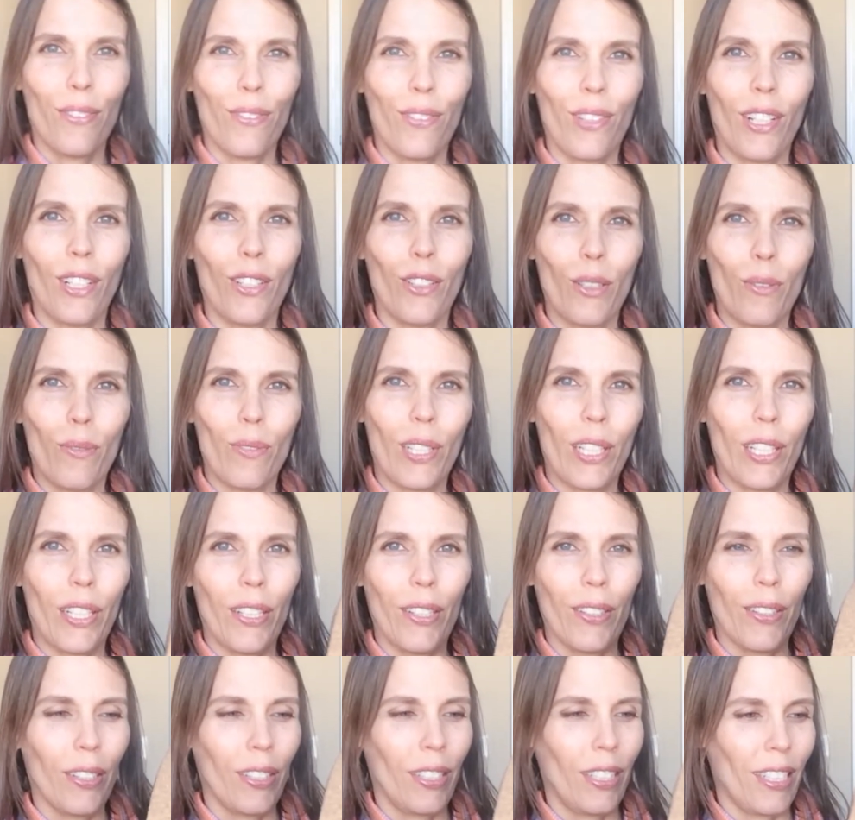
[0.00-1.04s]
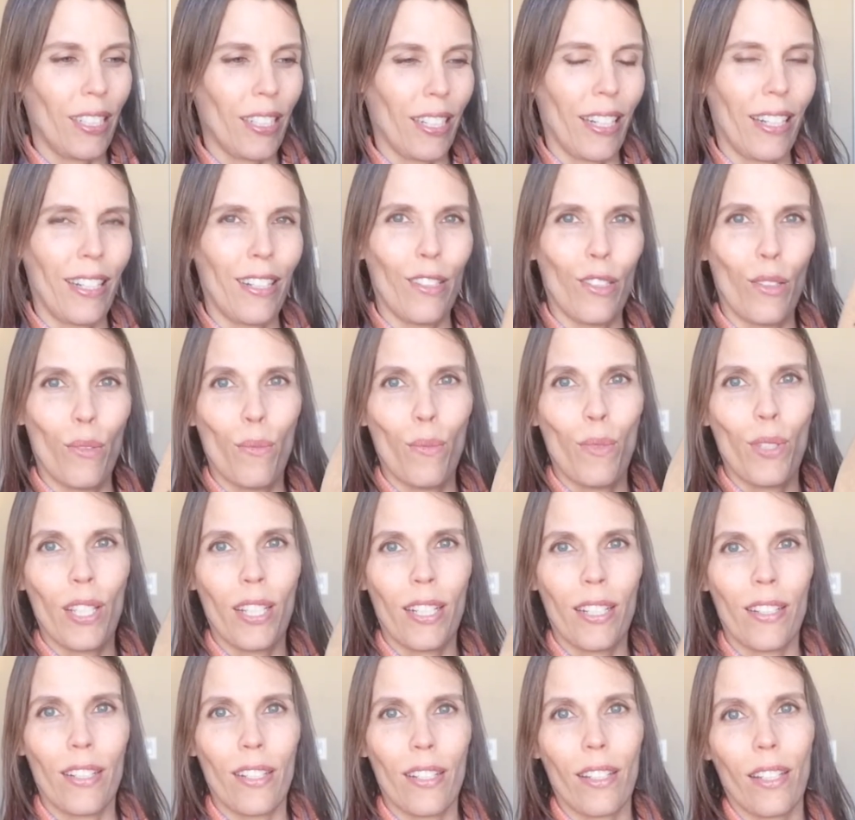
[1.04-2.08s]
follow-up video on these items
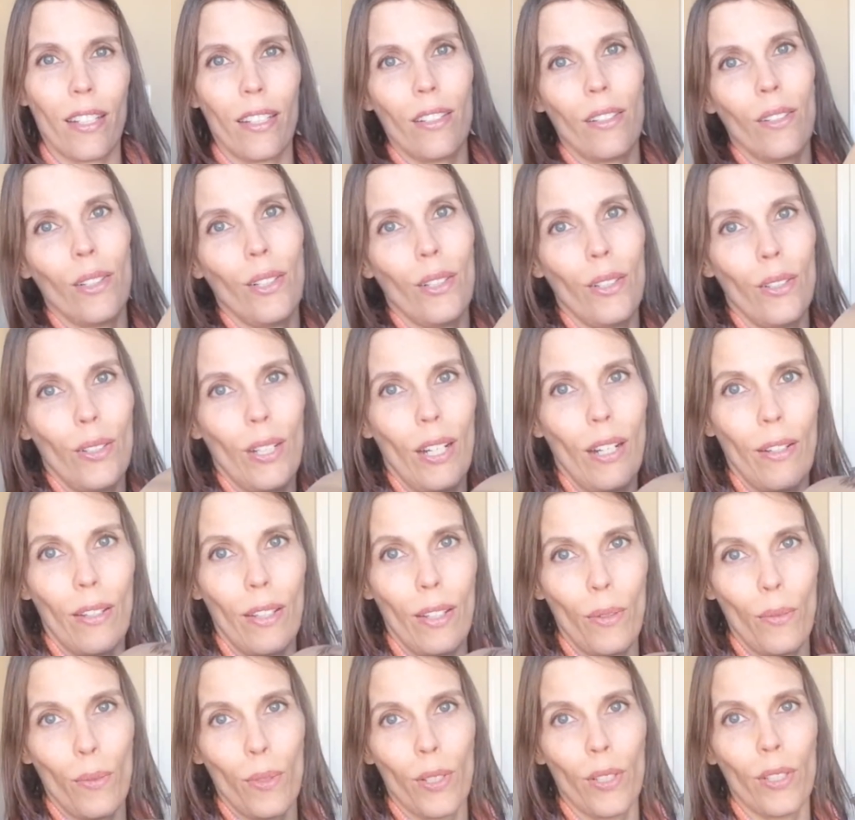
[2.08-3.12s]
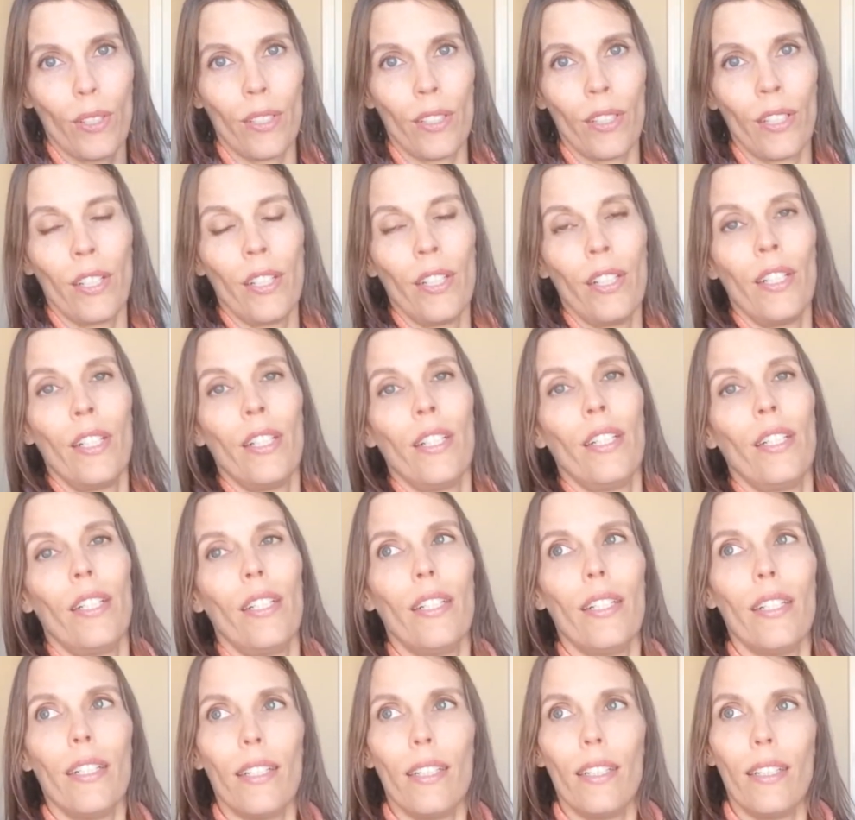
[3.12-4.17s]
and just let you know how they work.
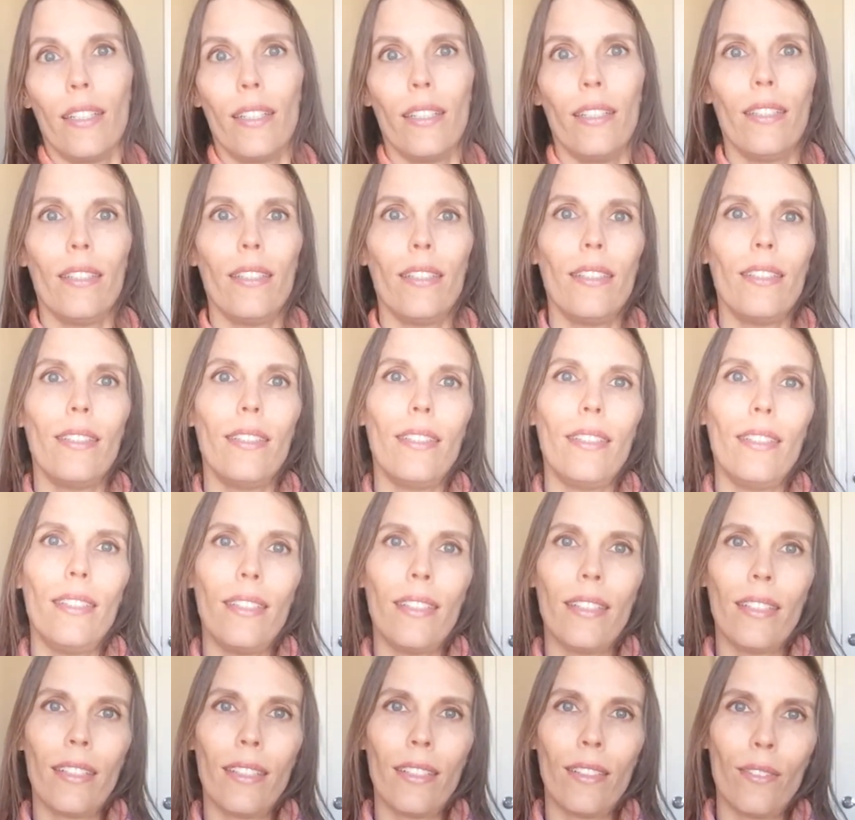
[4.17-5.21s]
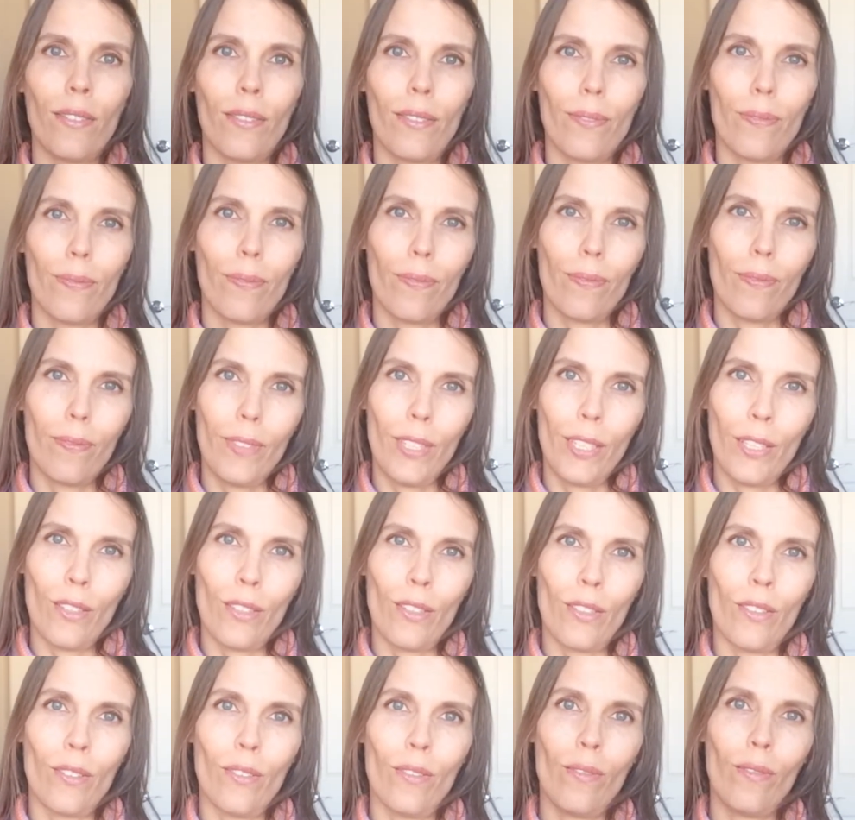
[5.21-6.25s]
And, you
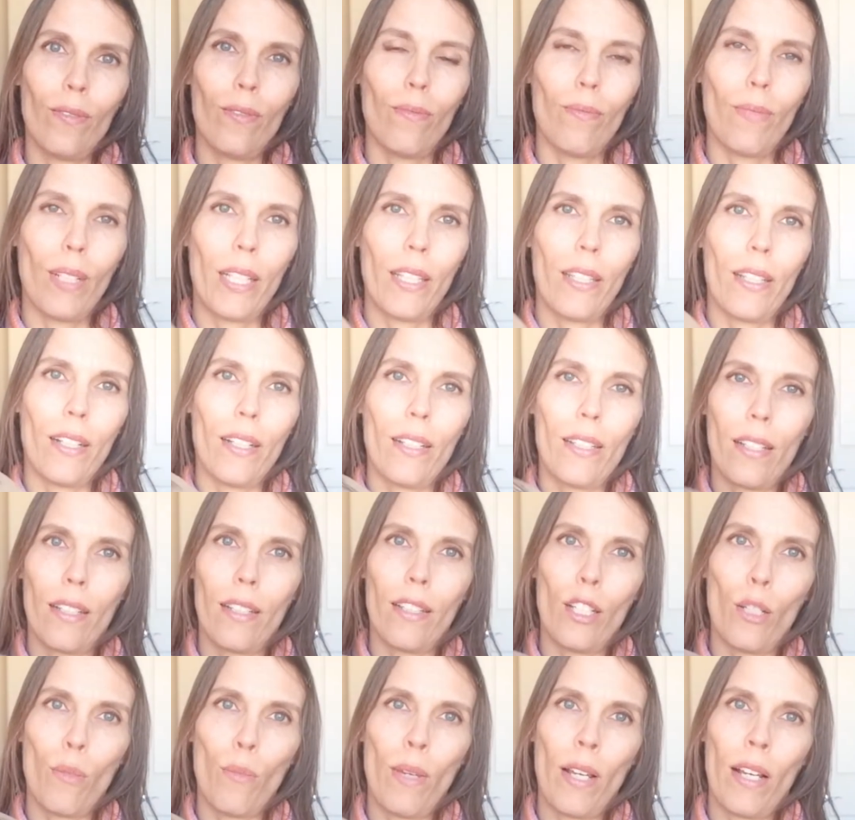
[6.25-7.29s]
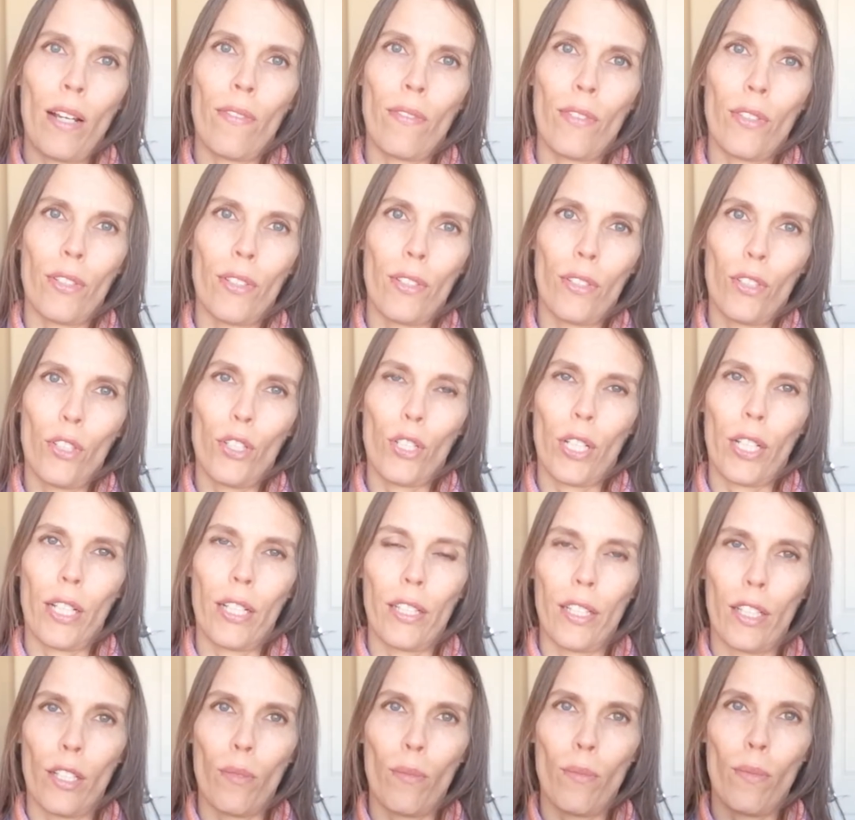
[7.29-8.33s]
know, my thoughts on them after trying
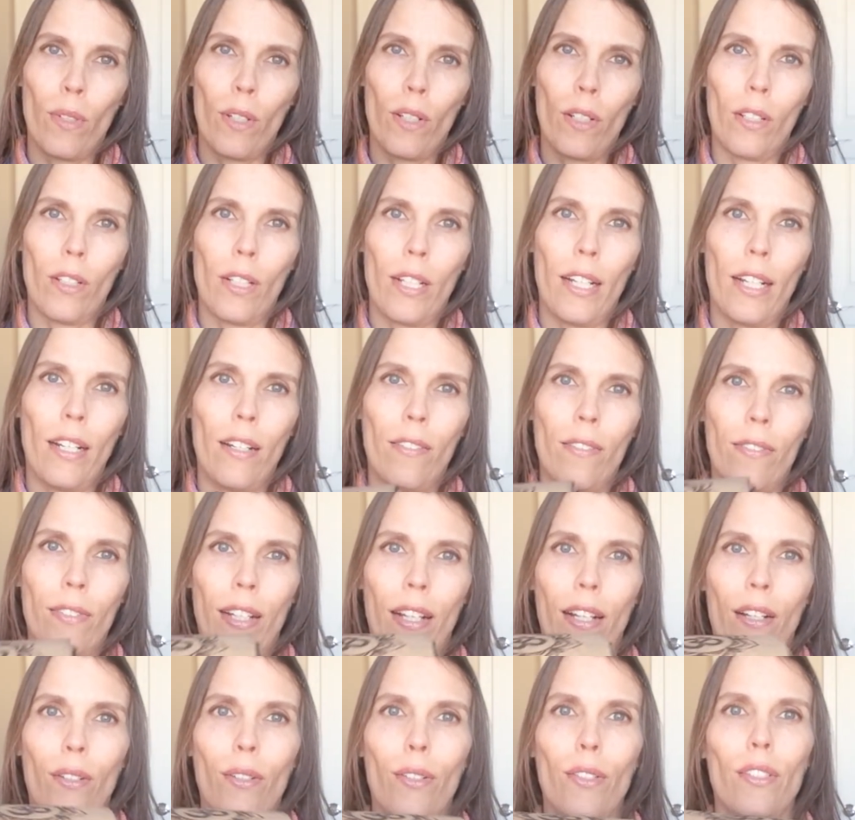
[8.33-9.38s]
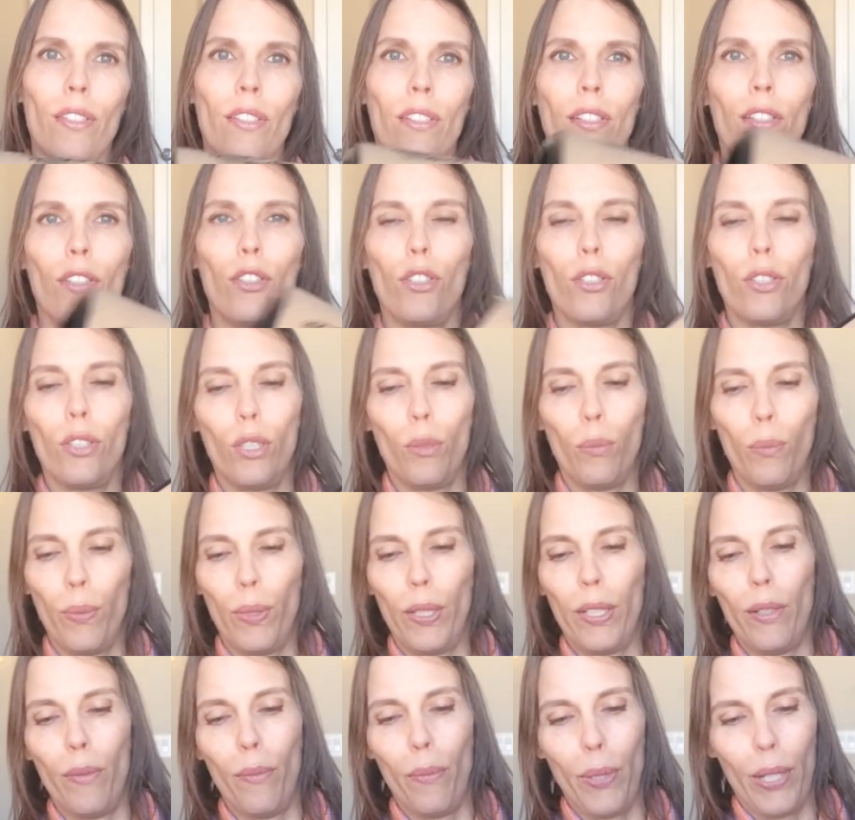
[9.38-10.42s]
them. All I have now is initial
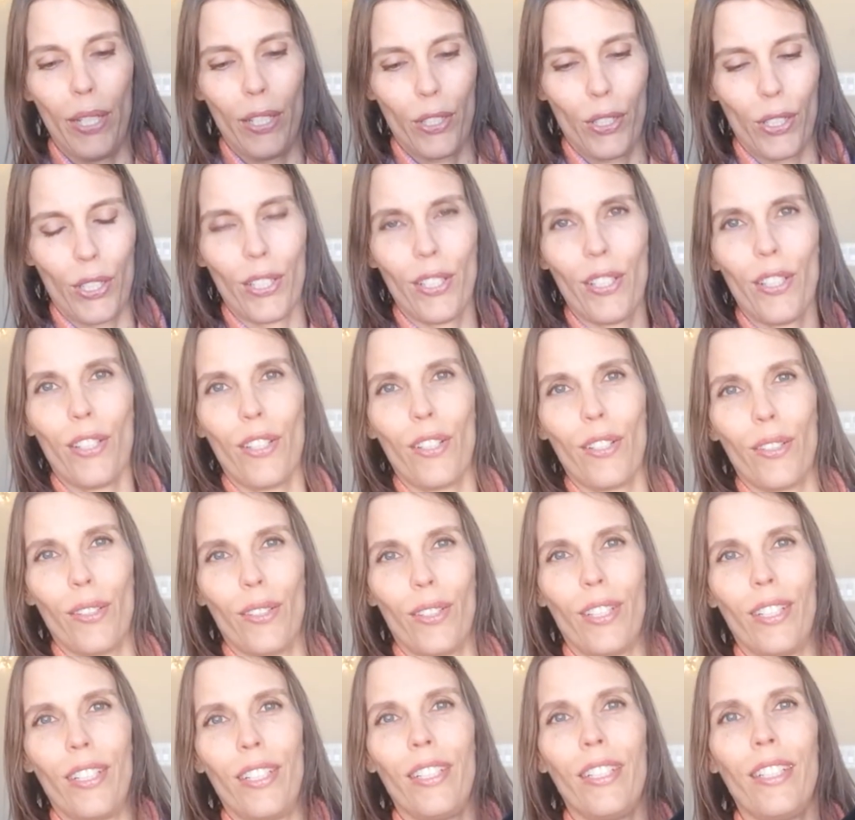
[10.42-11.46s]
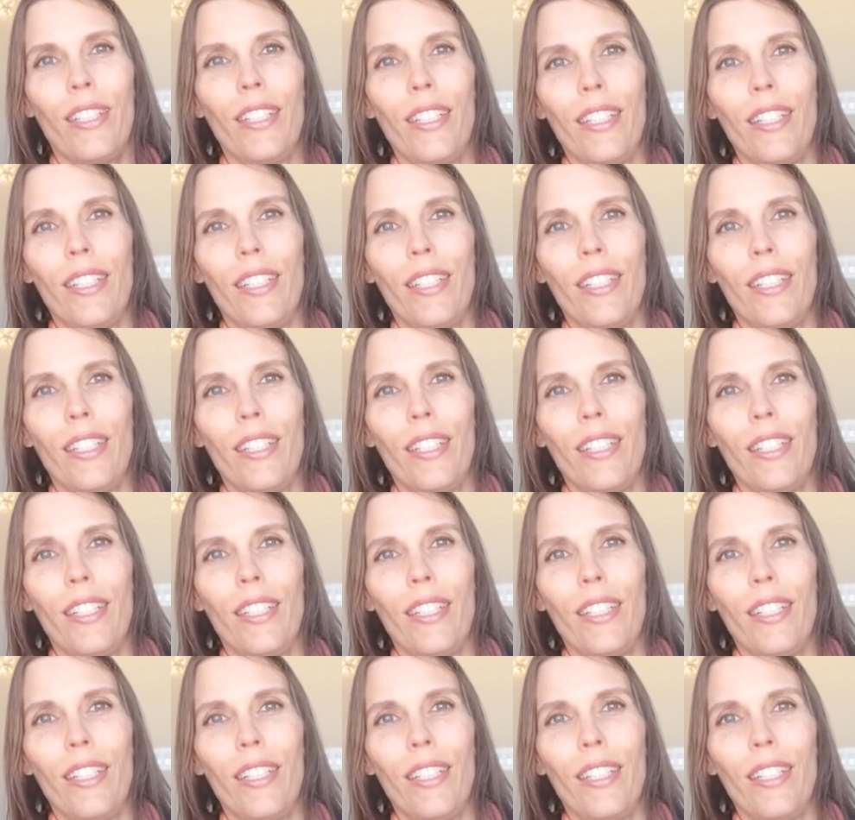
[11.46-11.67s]
impressions to go on.